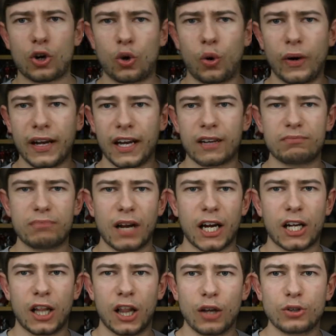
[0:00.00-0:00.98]
quite a
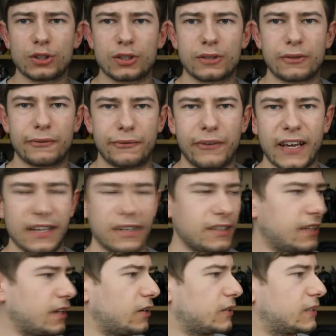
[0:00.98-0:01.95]
close fit.
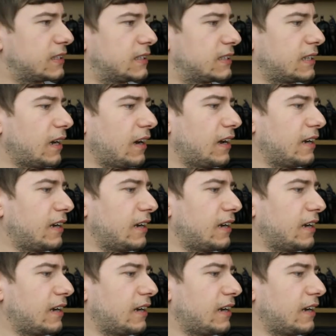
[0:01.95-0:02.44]
You know, it's